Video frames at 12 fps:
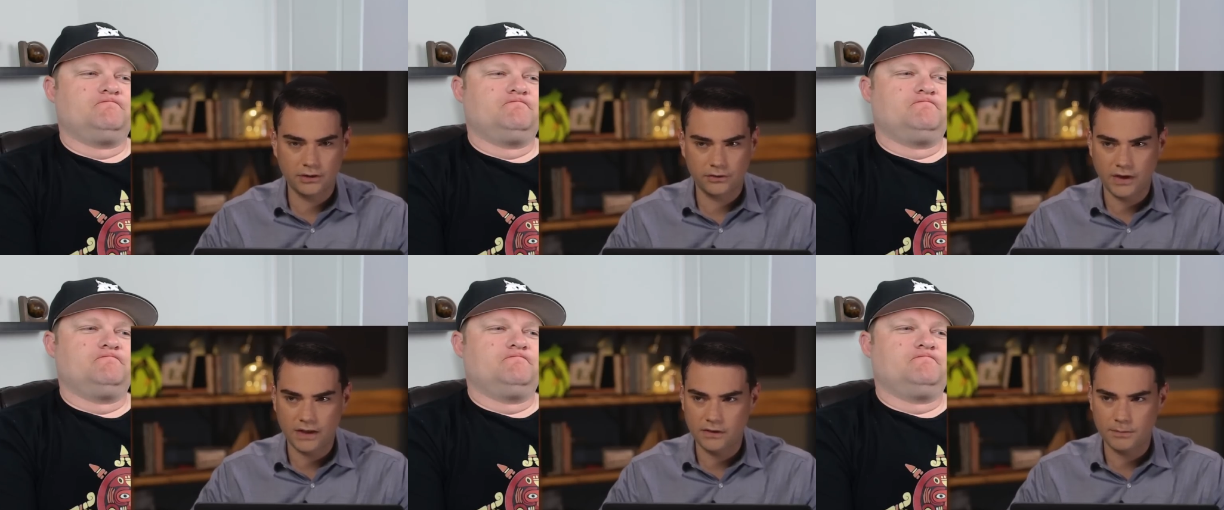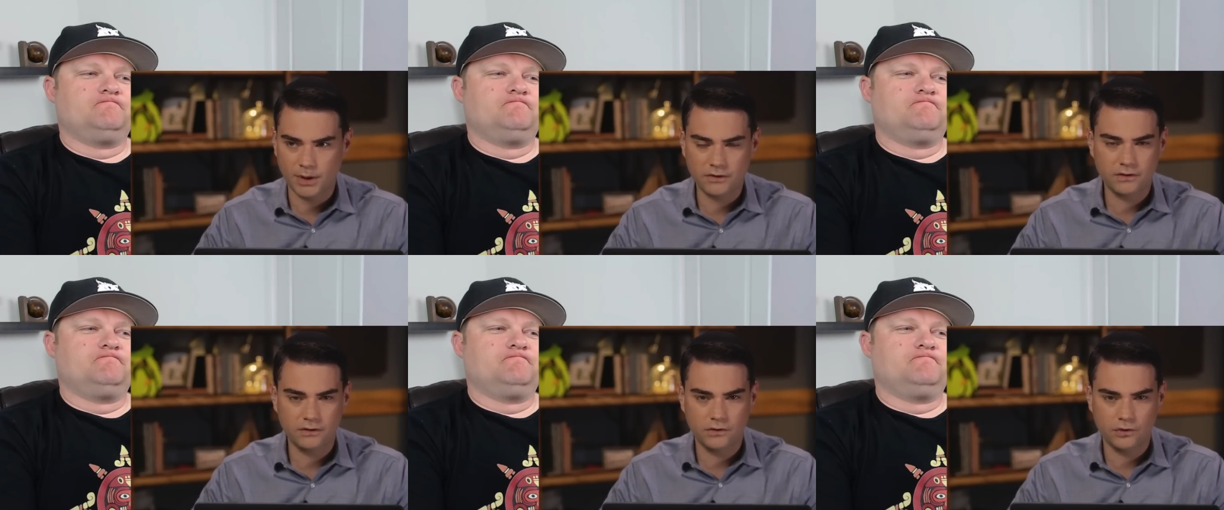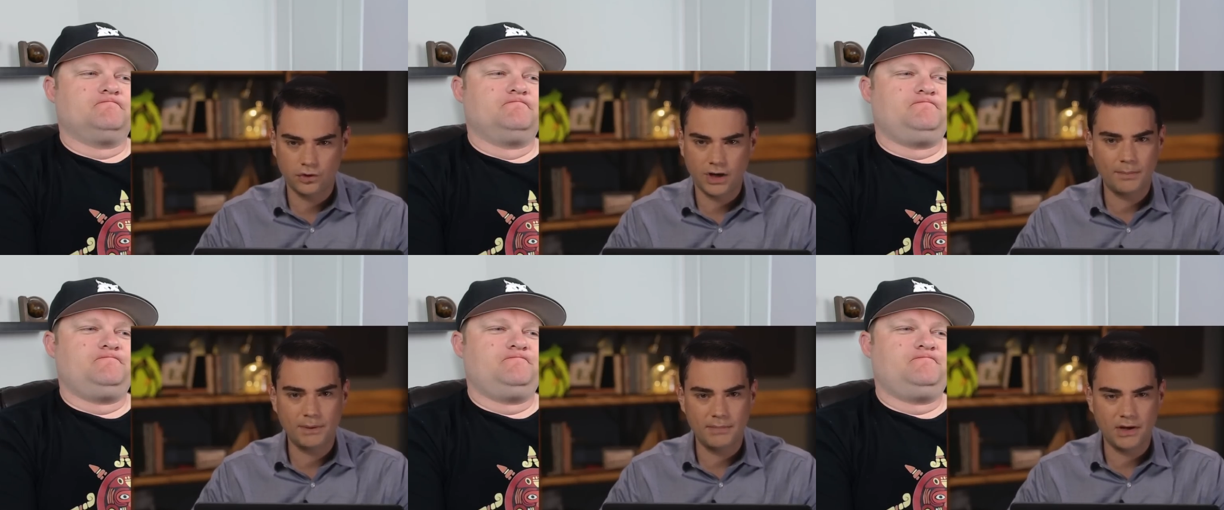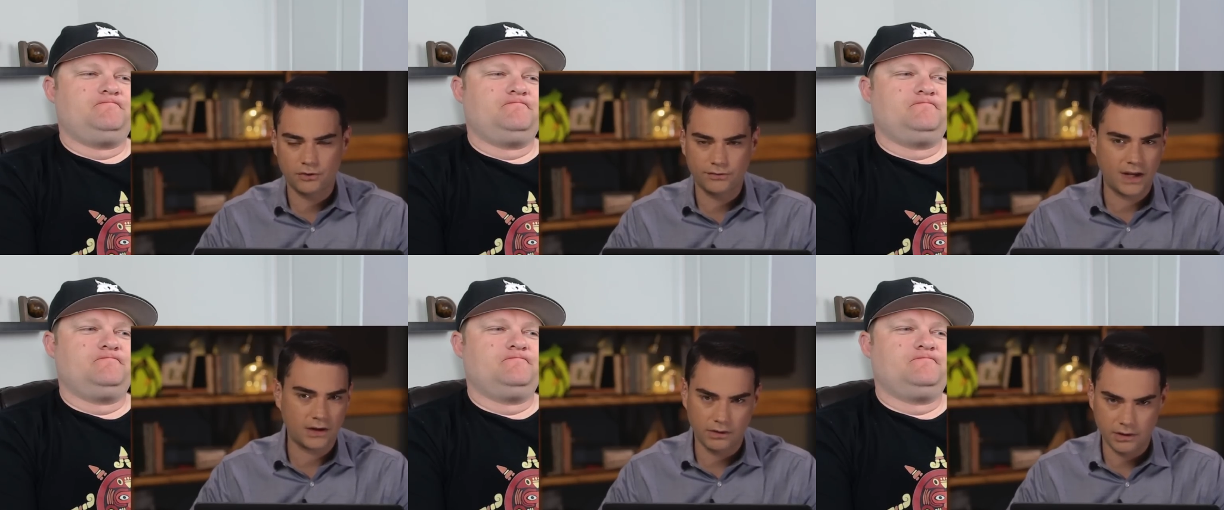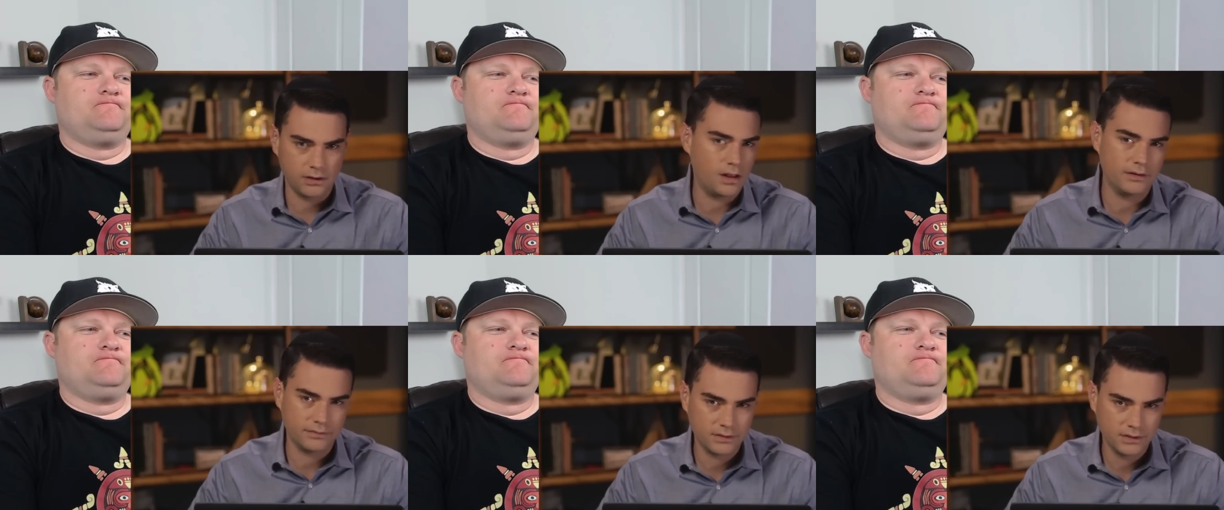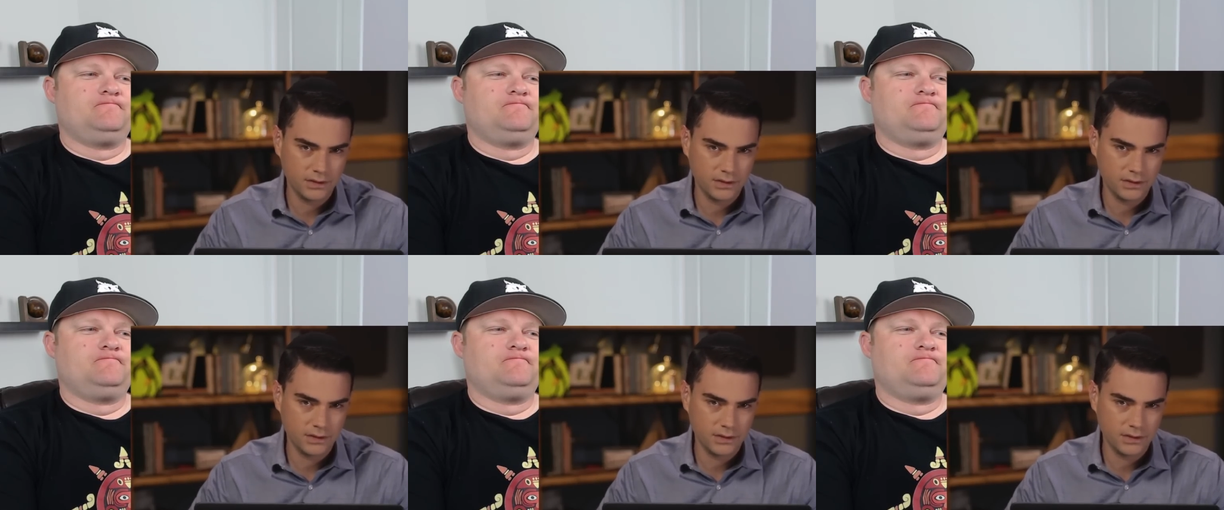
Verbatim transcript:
Speaker 1: understand that the presidency should not be a major factor in your life.